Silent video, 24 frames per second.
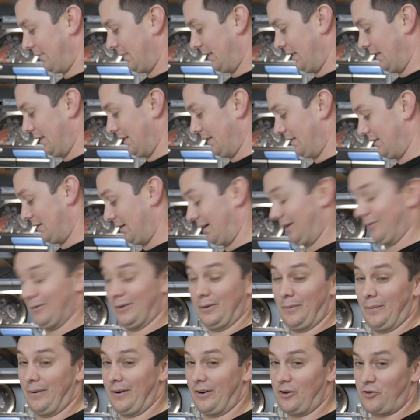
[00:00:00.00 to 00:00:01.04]
And I really
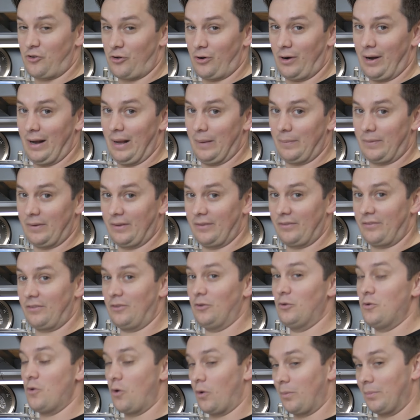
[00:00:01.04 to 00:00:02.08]
wanted to try them because
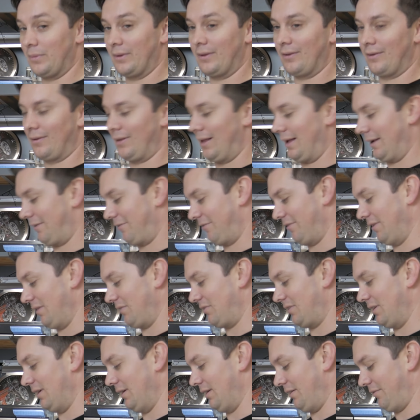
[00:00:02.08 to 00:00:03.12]
normally they're like
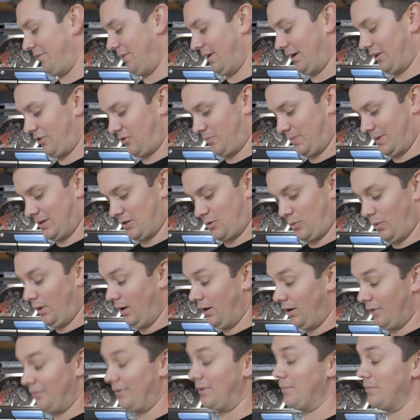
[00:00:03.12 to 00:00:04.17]
50, and if I can spend
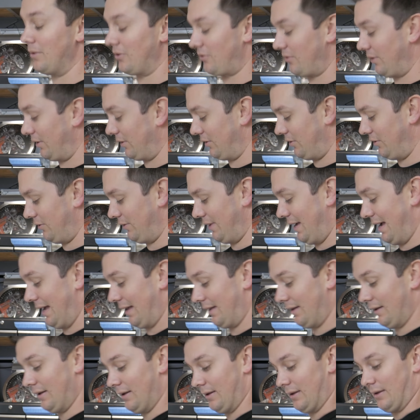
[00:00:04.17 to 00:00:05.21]
12, I'd much rather do
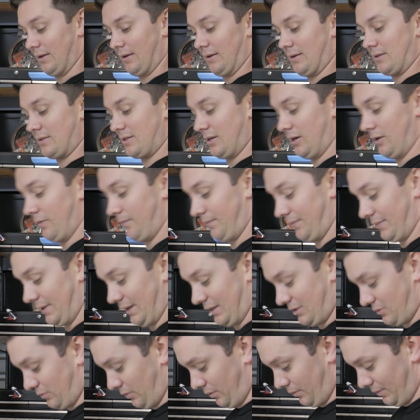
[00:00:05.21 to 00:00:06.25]
that. So
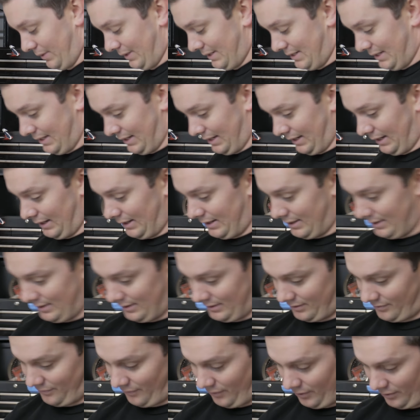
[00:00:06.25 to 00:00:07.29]
that's what we did
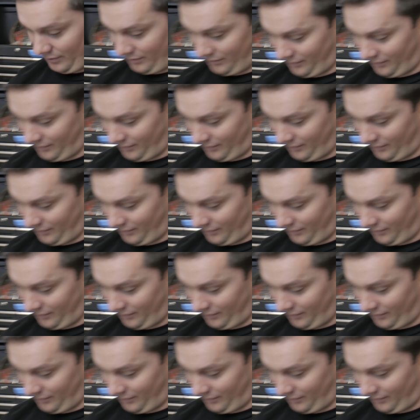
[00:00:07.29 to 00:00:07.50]
as far as